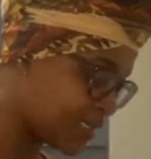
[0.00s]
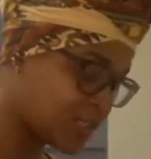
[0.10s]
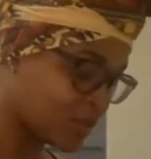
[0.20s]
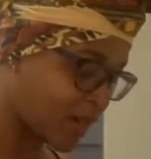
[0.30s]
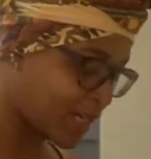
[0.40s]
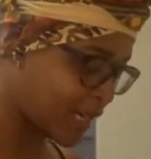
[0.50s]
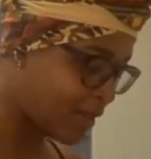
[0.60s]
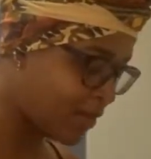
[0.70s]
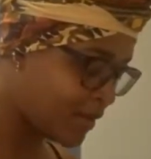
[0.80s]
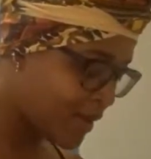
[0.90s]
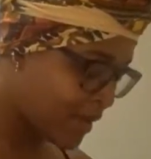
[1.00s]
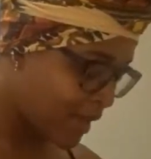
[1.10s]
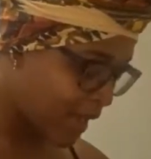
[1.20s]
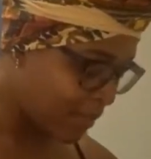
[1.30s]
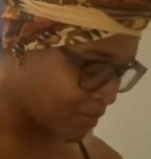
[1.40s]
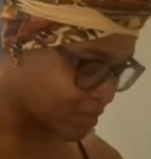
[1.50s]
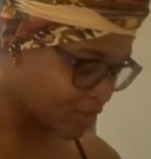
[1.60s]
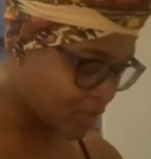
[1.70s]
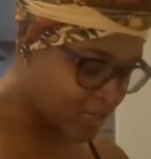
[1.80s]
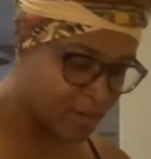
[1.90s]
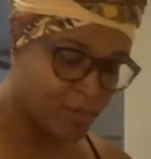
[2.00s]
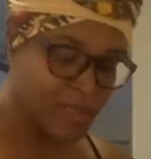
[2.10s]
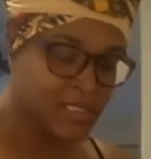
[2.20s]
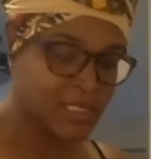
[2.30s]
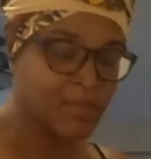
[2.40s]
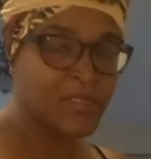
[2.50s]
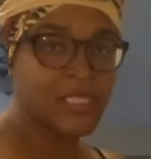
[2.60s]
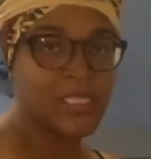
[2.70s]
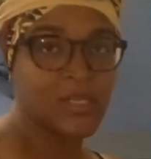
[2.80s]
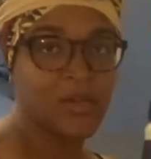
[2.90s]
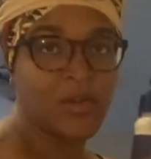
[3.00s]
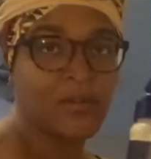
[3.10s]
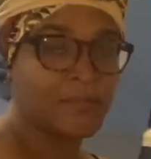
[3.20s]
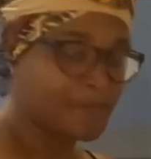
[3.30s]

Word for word: it. So right now, I'm going to start out with some Season all.